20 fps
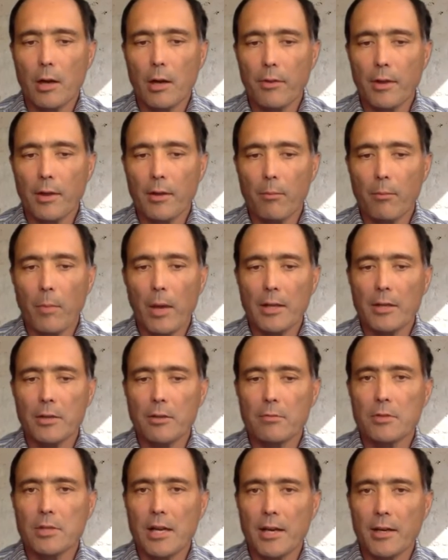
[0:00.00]
I think Man
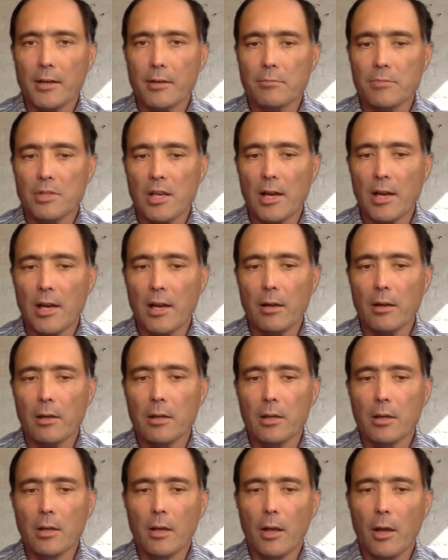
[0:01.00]
U Tottenham tie
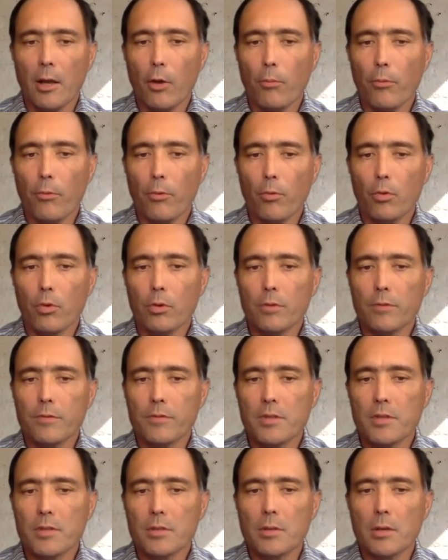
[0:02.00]
helped the
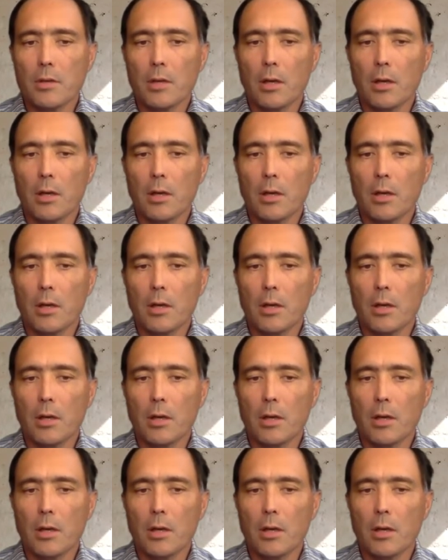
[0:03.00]
Wolves.